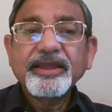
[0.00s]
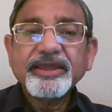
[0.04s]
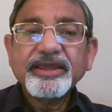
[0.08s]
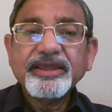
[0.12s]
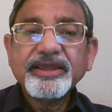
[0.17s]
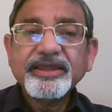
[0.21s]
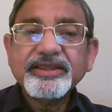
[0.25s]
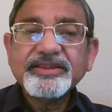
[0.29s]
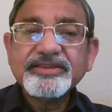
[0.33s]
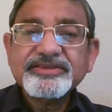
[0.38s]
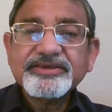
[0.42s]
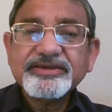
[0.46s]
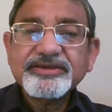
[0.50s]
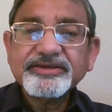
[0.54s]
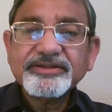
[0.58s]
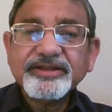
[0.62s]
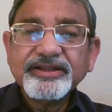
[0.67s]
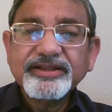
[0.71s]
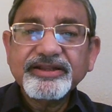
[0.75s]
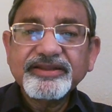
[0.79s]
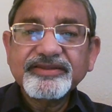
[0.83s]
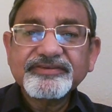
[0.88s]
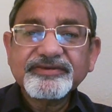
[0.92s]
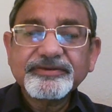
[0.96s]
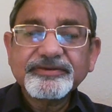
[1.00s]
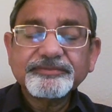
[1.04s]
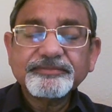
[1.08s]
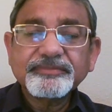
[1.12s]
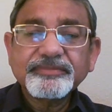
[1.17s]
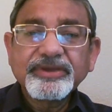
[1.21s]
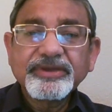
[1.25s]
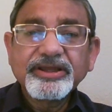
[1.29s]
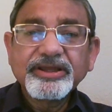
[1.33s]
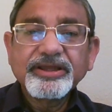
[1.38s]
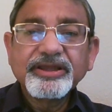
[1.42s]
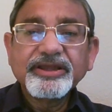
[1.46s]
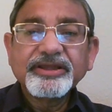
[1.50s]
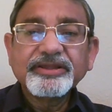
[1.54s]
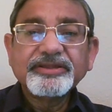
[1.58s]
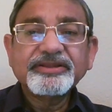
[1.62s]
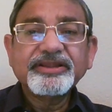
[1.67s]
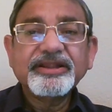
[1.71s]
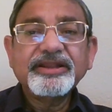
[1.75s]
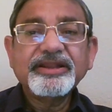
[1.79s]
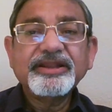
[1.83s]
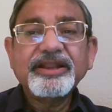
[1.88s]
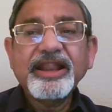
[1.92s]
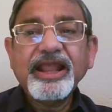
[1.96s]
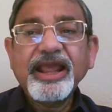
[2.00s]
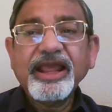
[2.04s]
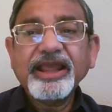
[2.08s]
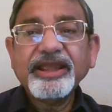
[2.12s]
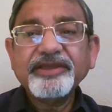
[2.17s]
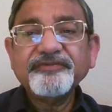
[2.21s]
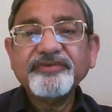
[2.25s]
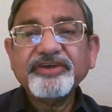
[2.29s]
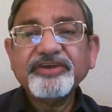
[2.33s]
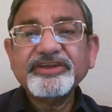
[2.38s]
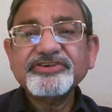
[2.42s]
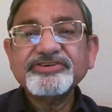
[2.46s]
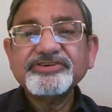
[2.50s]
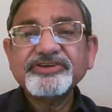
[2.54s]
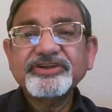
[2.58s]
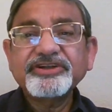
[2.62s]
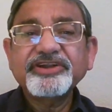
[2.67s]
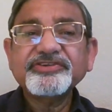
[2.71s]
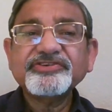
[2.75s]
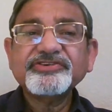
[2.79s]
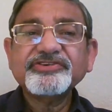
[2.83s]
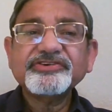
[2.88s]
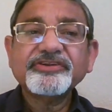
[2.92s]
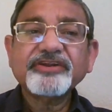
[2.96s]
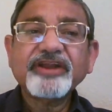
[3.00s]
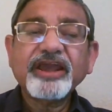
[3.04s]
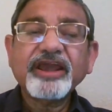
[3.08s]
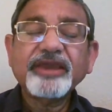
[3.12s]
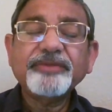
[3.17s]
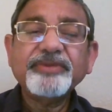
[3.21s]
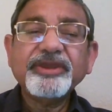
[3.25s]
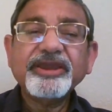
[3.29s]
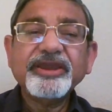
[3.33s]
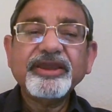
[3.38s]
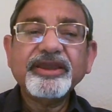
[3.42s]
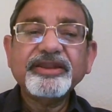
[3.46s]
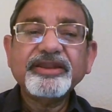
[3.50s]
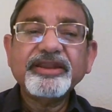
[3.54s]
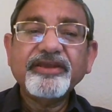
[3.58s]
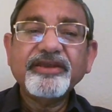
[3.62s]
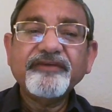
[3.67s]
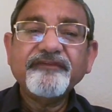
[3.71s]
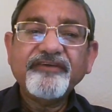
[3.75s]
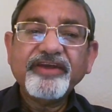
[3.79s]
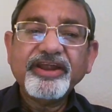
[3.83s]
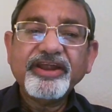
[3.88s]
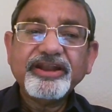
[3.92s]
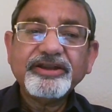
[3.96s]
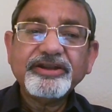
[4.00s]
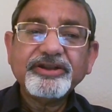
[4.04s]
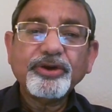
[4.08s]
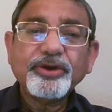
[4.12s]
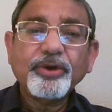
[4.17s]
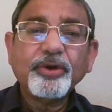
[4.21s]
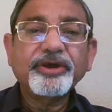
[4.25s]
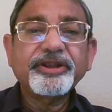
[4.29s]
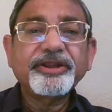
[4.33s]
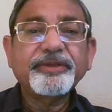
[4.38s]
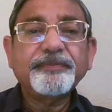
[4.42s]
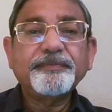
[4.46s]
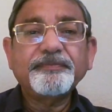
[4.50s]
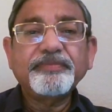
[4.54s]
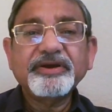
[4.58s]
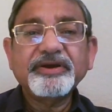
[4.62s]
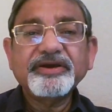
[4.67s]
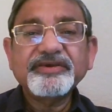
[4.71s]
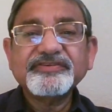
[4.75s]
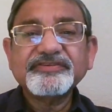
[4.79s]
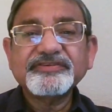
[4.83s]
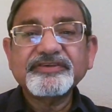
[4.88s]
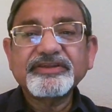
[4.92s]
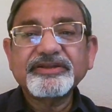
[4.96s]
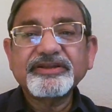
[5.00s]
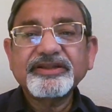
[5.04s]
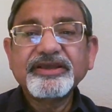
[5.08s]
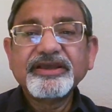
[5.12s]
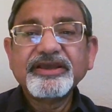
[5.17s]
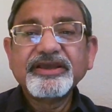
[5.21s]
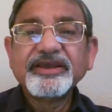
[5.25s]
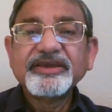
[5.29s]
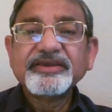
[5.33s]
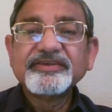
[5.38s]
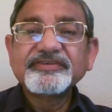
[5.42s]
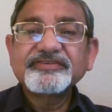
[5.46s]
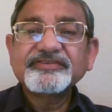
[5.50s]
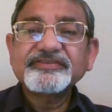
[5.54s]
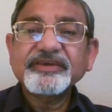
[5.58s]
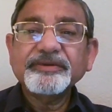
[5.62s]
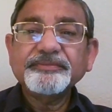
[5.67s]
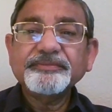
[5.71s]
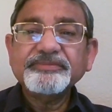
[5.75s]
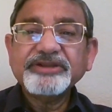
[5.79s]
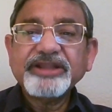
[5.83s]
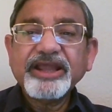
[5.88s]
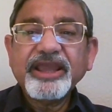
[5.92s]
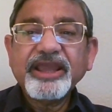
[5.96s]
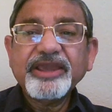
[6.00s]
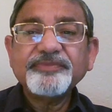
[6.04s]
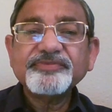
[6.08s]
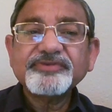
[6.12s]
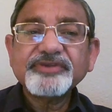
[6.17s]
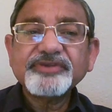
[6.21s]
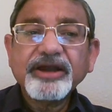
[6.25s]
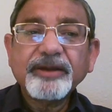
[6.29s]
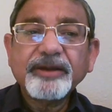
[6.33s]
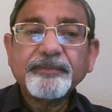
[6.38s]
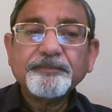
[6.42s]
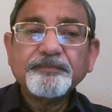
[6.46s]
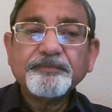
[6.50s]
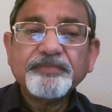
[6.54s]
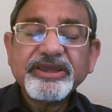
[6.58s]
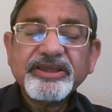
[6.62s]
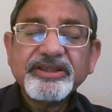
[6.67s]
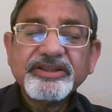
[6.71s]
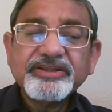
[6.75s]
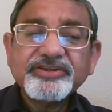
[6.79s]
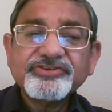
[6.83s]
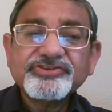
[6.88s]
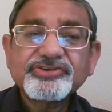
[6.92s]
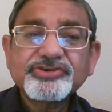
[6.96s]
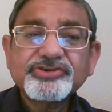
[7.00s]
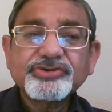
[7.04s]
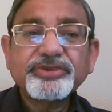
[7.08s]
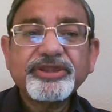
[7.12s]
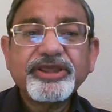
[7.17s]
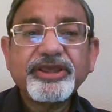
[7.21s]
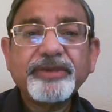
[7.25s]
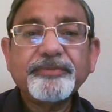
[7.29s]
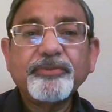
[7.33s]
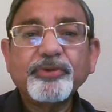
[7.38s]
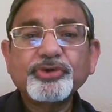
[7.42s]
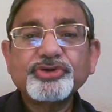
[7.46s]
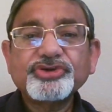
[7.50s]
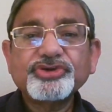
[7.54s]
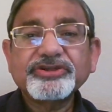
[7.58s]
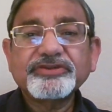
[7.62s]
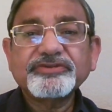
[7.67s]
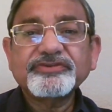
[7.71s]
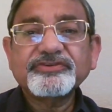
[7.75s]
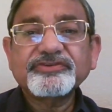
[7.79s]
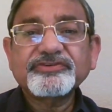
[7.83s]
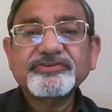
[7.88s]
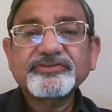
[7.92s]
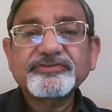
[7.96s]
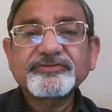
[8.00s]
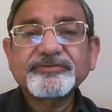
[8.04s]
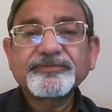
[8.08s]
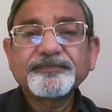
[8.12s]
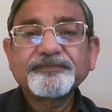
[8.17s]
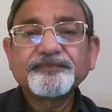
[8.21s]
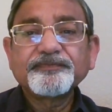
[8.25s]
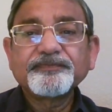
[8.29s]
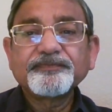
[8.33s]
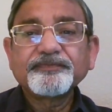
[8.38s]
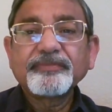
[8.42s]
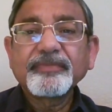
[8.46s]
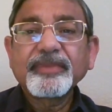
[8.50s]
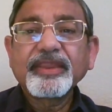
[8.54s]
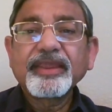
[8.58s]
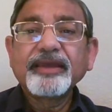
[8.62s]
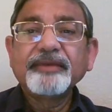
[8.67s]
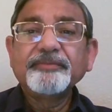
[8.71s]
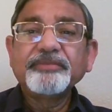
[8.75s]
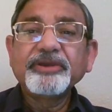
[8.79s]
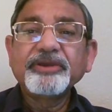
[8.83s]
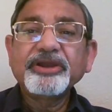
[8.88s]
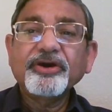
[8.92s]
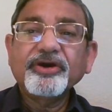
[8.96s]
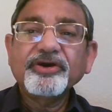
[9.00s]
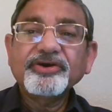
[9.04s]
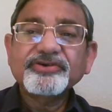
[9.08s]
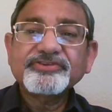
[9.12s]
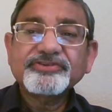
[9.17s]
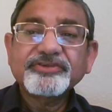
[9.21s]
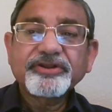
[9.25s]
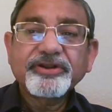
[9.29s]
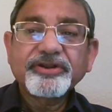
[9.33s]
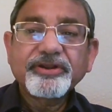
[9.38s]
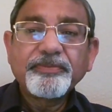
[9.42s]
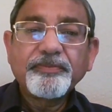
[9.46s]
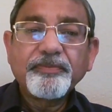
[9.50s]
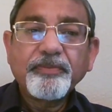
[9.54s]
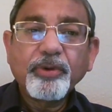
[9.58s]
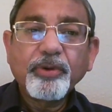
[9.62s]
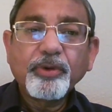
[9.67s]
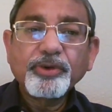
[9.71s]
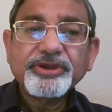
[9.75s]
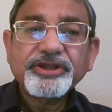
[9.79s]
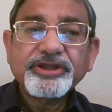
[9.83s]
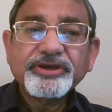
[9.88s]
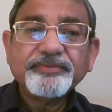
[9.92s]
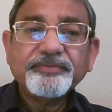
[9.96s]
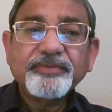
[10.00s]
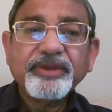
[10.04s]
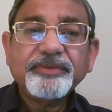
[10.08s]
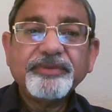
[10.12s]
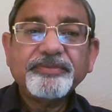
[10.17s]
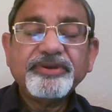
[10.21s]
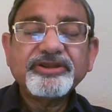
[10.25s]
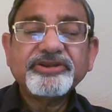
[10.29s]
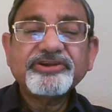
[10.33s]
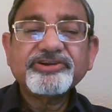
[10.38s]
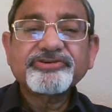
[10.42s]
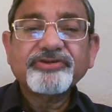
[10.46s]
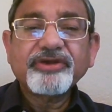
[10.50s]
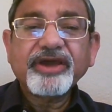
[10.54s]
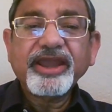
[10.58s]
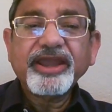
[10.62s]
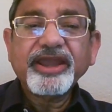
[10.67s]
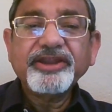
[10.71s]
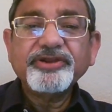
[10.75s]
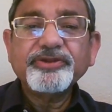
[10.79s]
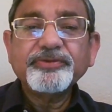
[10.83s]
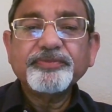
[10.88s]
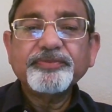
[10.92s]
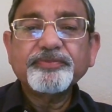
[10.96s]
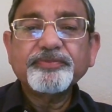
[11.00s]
In journalism, the language describing an event or a person sometimes appeals to the emotions because the reporter may be trying to